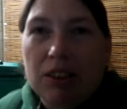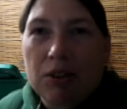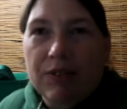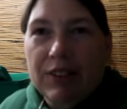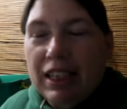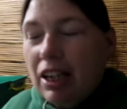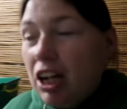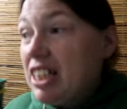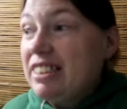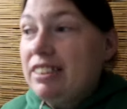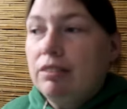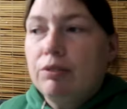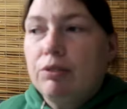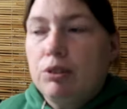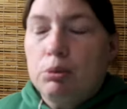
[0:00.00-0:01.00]
over there. I
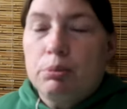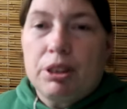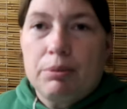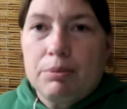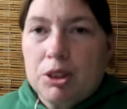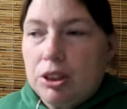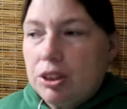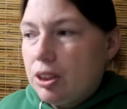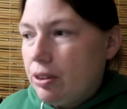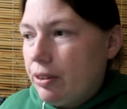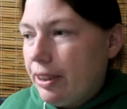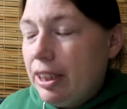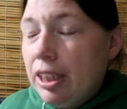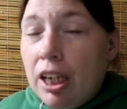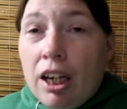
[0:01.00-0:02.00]
didn't film it, I'm so
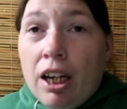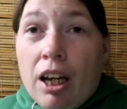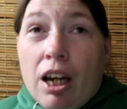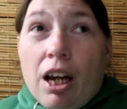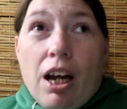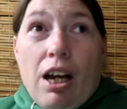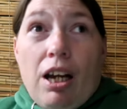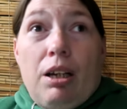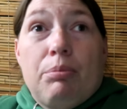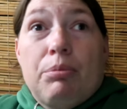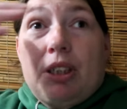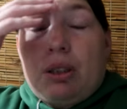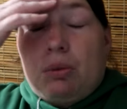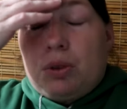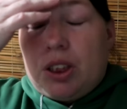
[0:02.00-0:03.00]
sorry. Um,
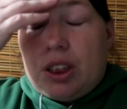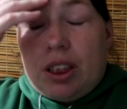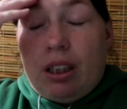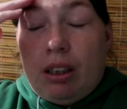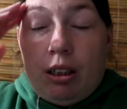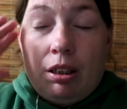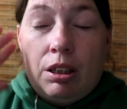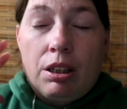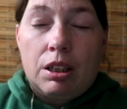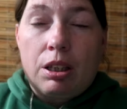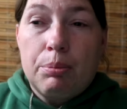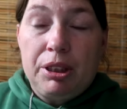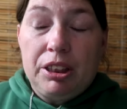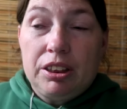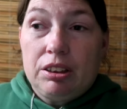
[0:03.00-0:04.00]
it was
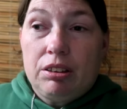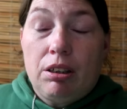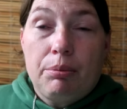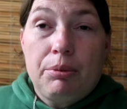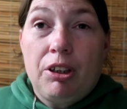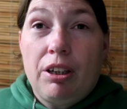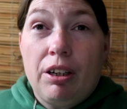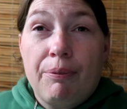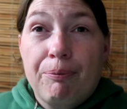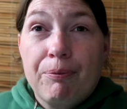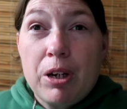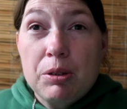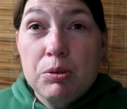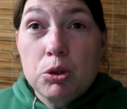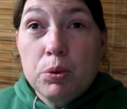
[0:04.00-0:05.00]
the biggest nightmare.
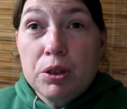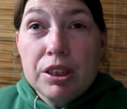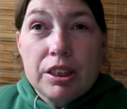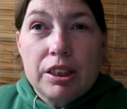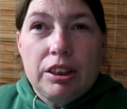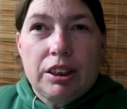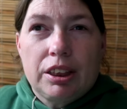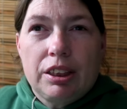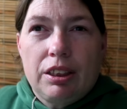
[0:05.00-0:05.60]
It was one of the things I